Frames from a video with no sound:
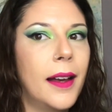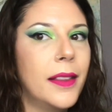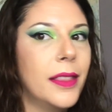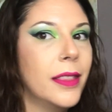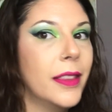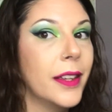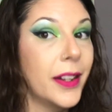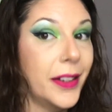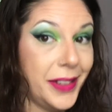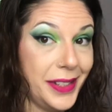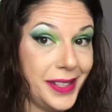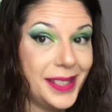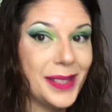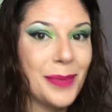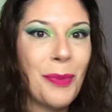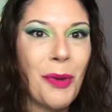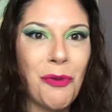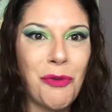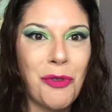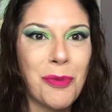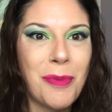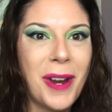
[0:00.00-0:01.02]
there is some
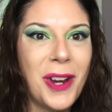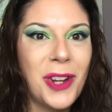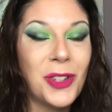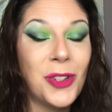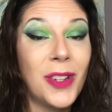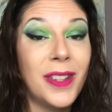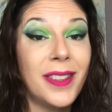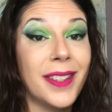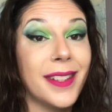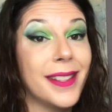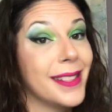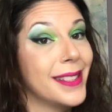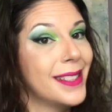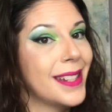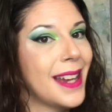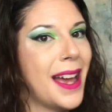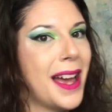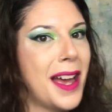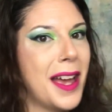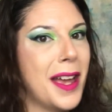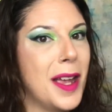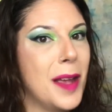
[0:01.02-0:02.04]
information that is
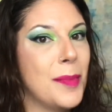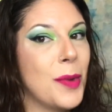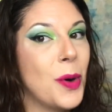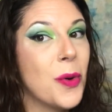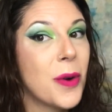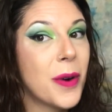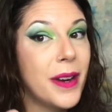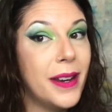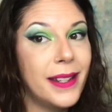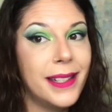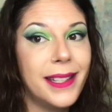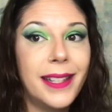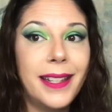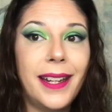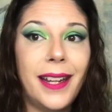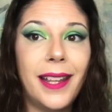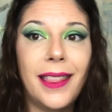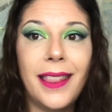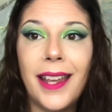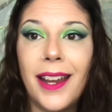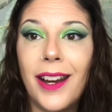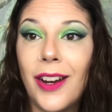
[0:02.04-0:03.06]
time-oriented
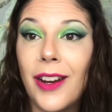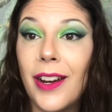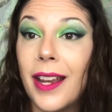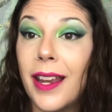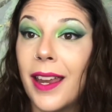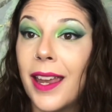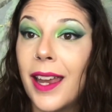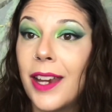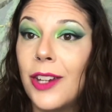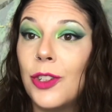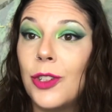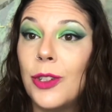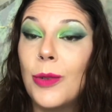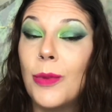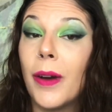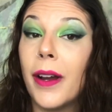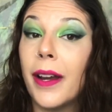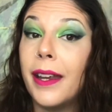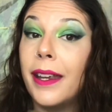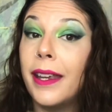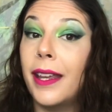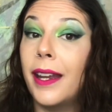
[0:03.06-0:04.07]
in there in case you
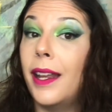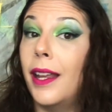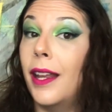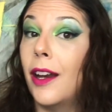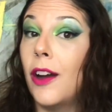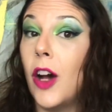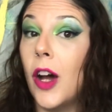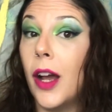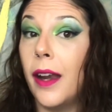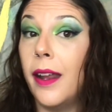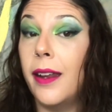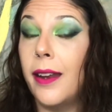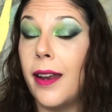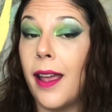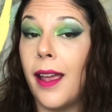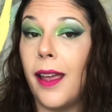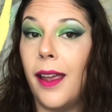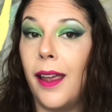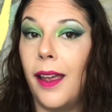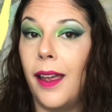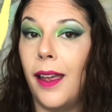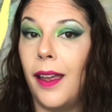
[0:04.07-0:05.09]
want to get in on it,
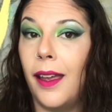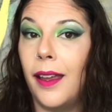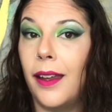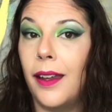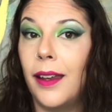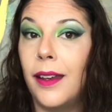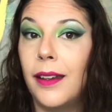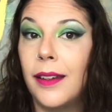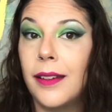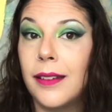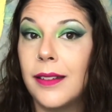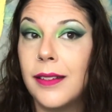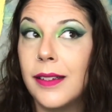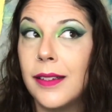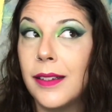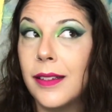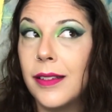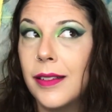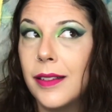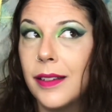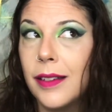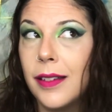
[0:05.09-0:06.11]

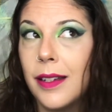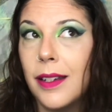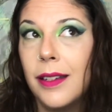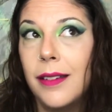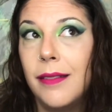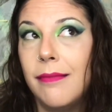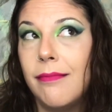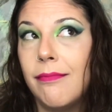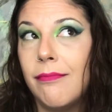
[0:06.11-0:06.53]
and